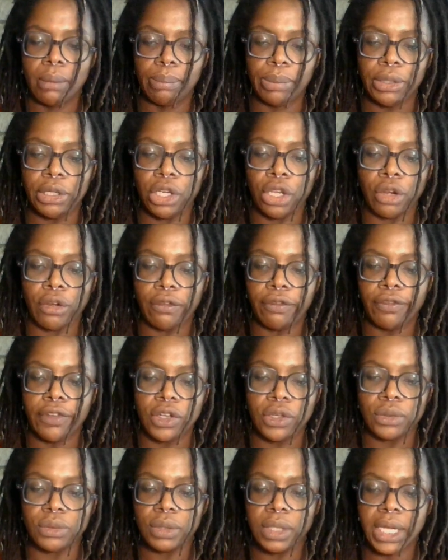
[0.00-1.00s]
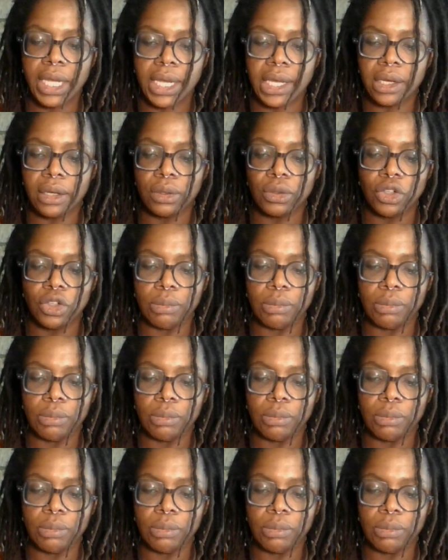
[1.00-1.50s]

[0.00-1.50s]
put your phone down.